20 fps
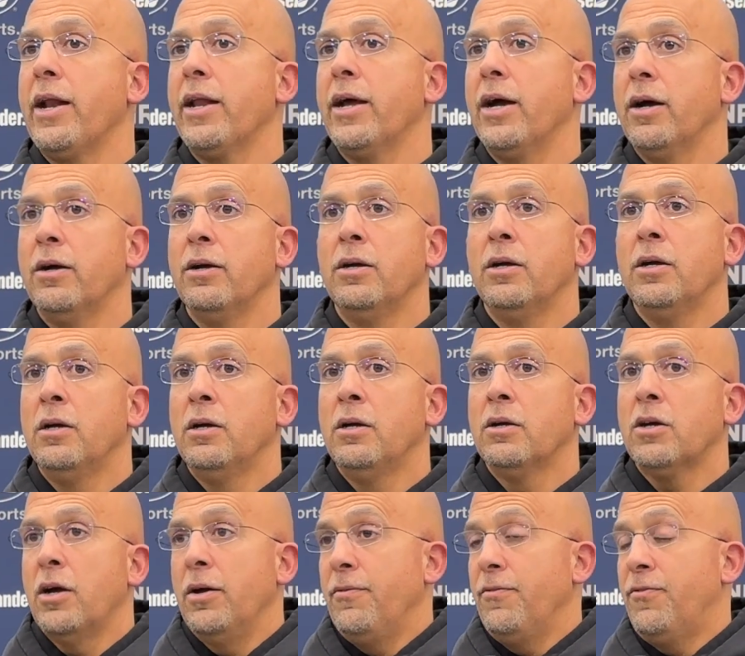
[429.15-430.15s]
to
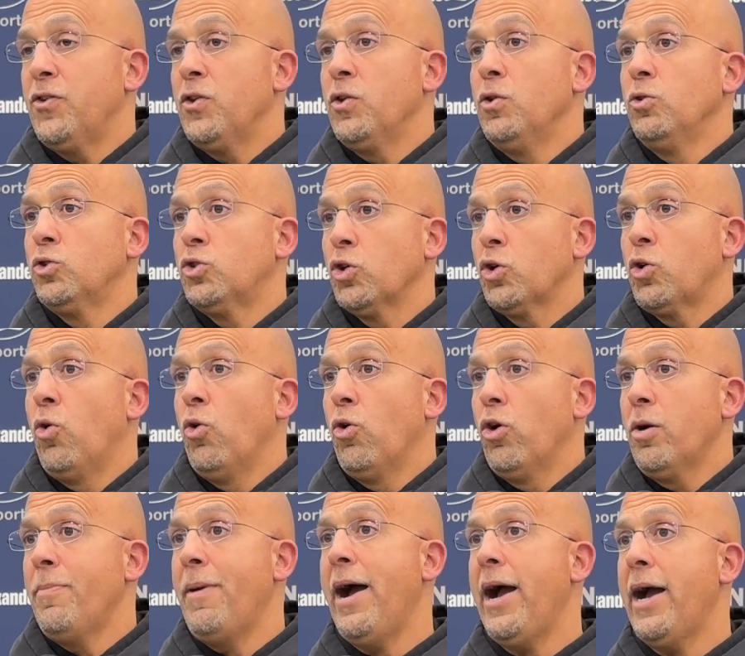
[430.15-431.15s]
confuse the
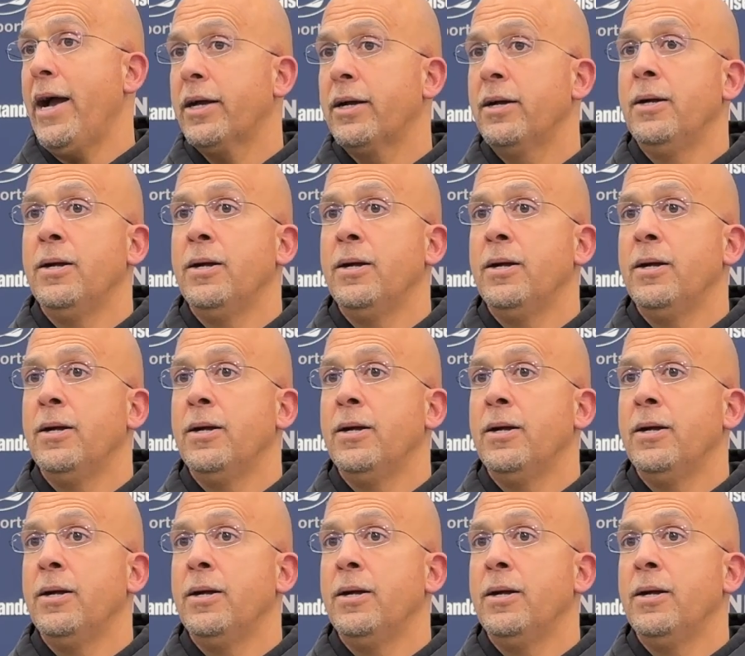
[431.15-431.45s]
quarterback